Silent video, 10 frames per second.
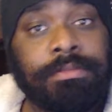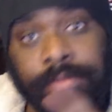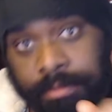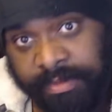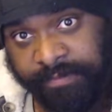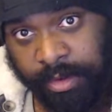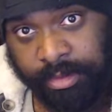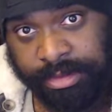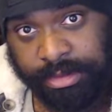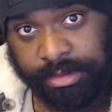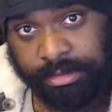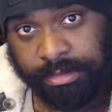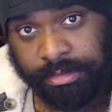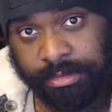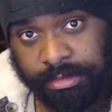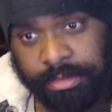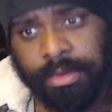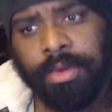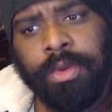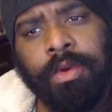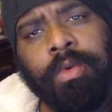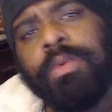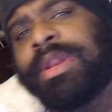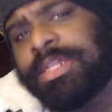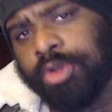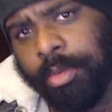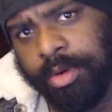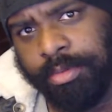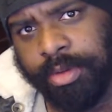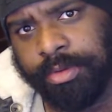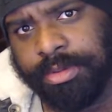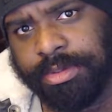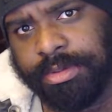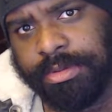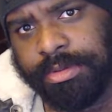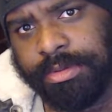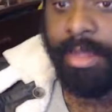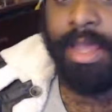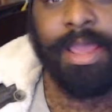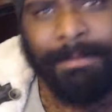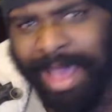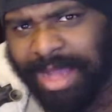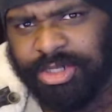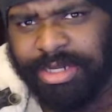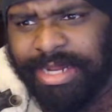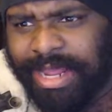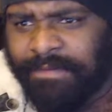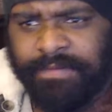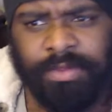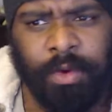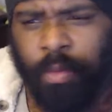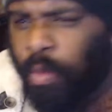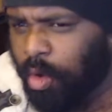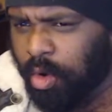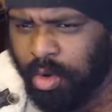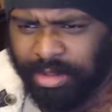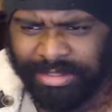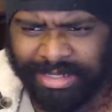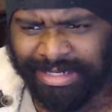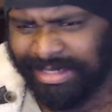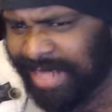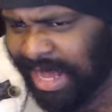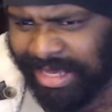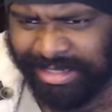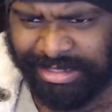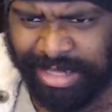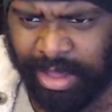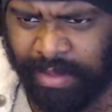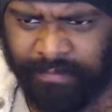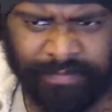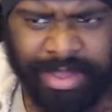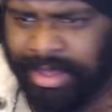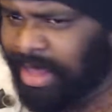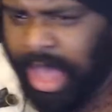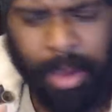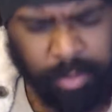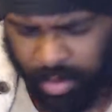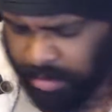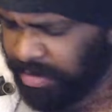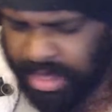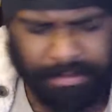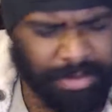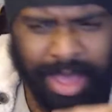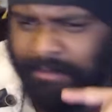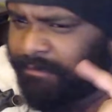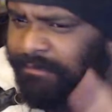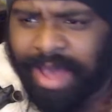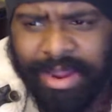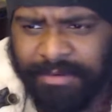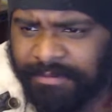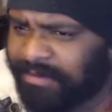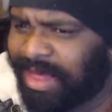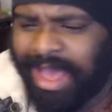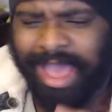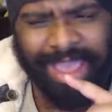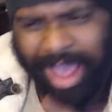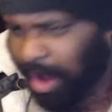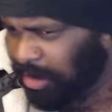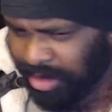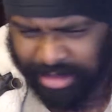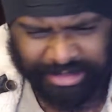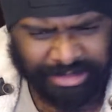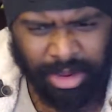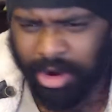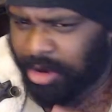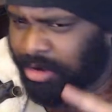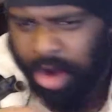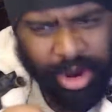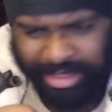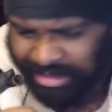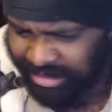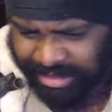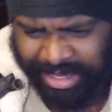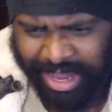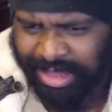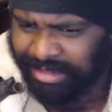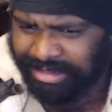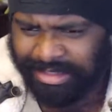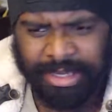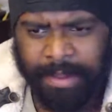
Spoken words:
But first, what is Orbital Blues? Imagine if the worlds and aesthetics of Cowboy Bebop, Firefly, Outlaw Star, Guardians of the Galaxy